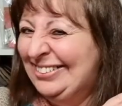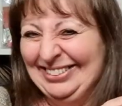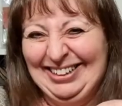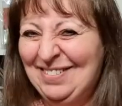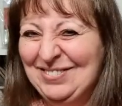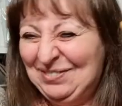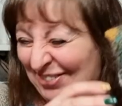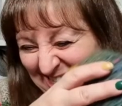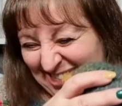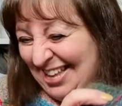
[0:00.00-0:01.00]
Couldn't help but
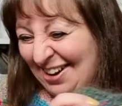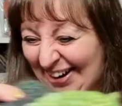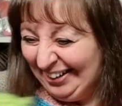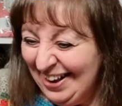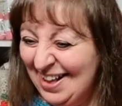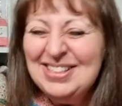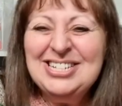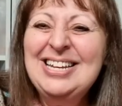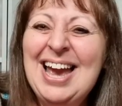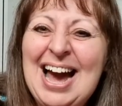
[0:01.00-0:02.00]
purchase that one.
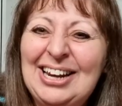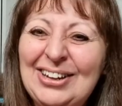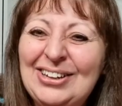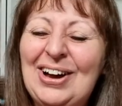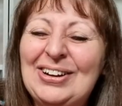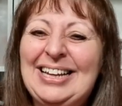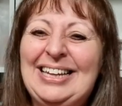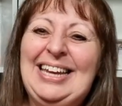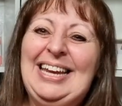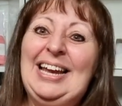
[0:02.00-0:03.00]
She had a lot of
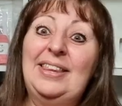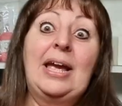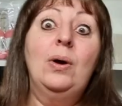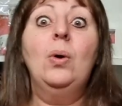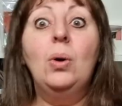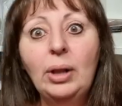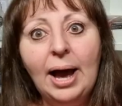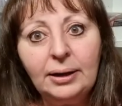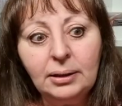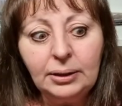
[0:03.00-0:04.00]
gear. They all
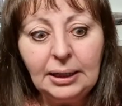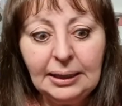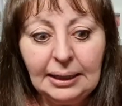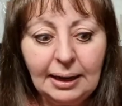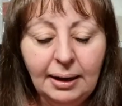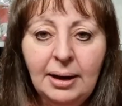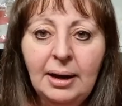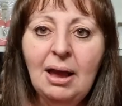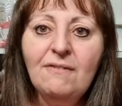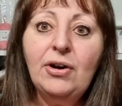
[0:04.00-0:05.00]
had a lot of gear.
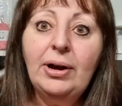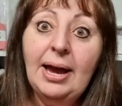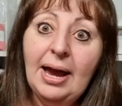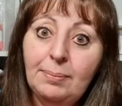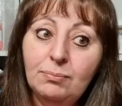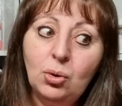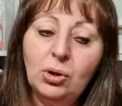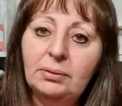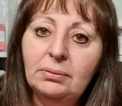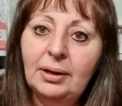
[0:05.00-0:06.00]
If I had
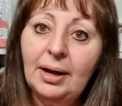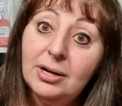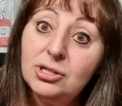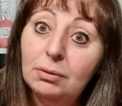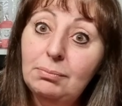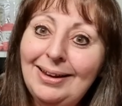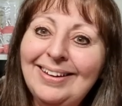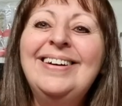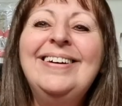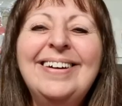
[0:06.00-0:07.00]
more cash on me,
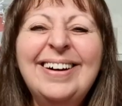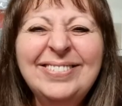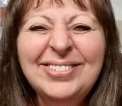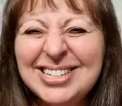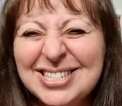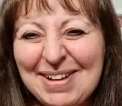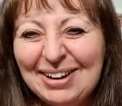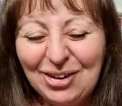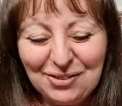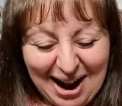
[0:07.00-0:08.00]
I would have
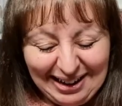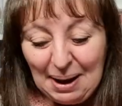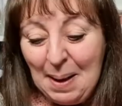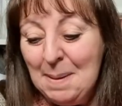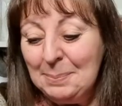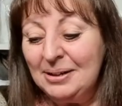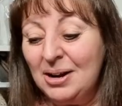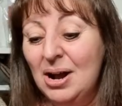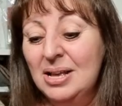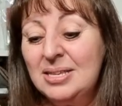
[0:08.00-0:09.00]
spent more money. But
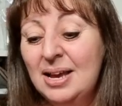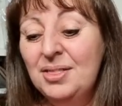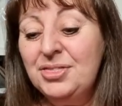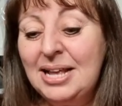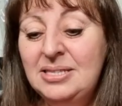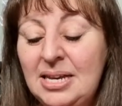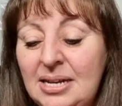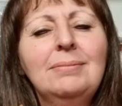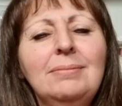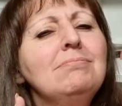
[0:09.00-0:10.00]
guys, that's it.